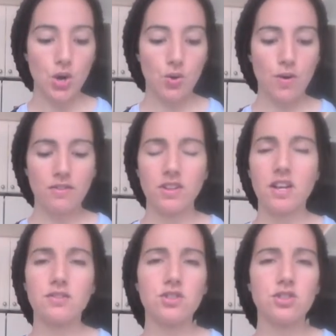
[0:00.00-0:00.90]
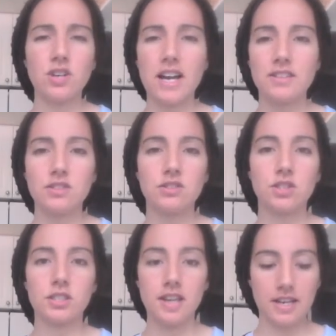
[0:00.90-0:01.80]
who have a lot of stress or
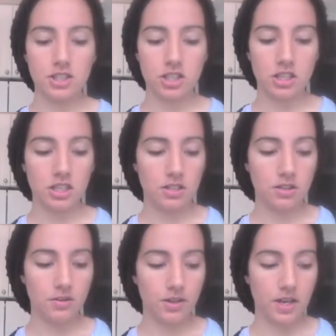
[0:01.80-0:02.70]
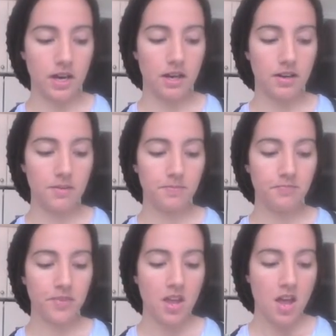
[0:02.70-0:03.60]
tension going on.
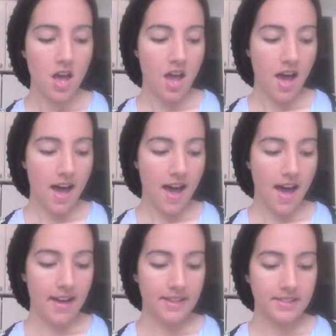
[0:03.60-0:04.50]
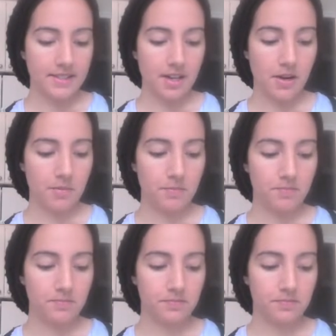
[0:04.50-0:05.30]
And